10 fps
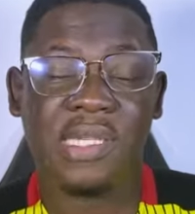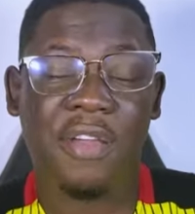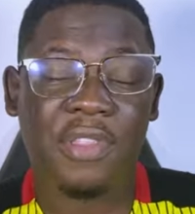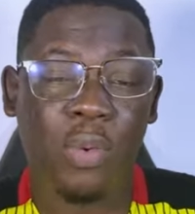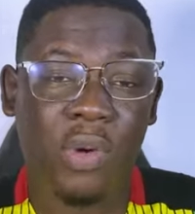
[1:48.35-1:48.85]

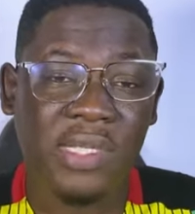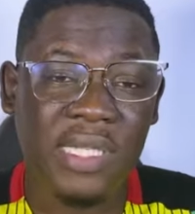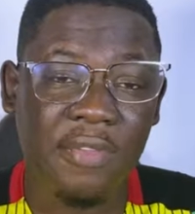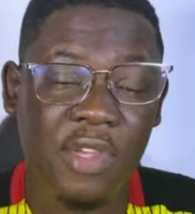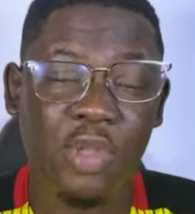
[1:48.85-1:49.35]
After watching
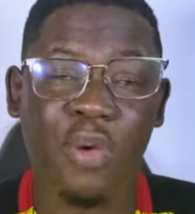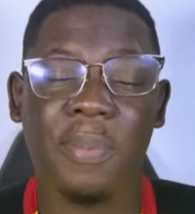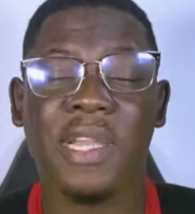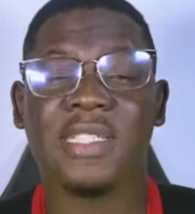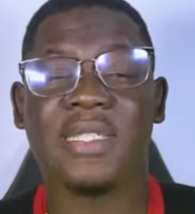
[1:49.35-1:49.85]
the video,
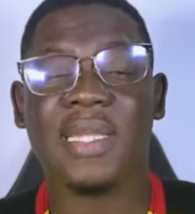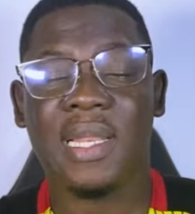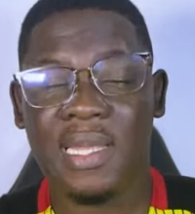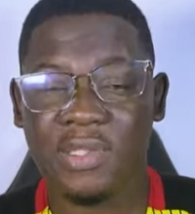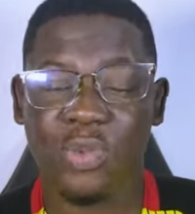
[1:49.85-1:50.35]
please share the
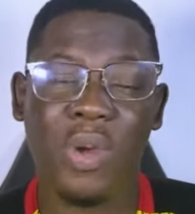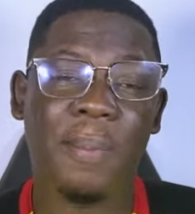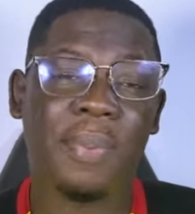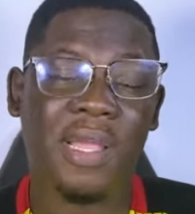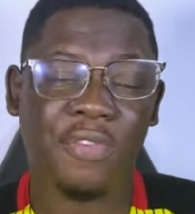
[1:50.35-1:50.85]
link to one
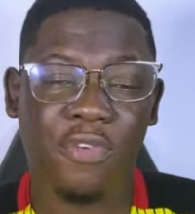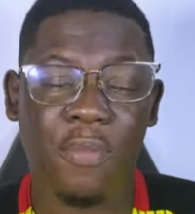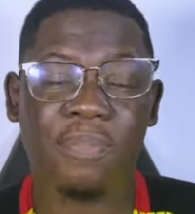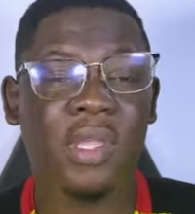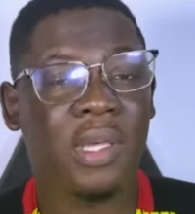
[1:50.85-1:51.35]

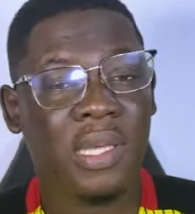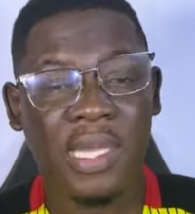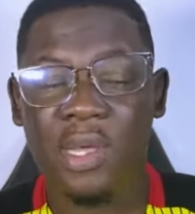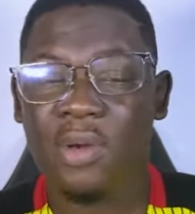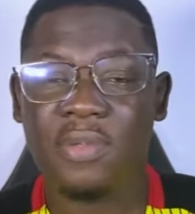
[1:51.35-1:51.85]
platform,
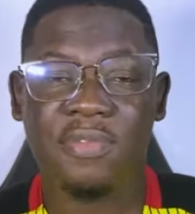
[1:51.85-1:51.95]
either on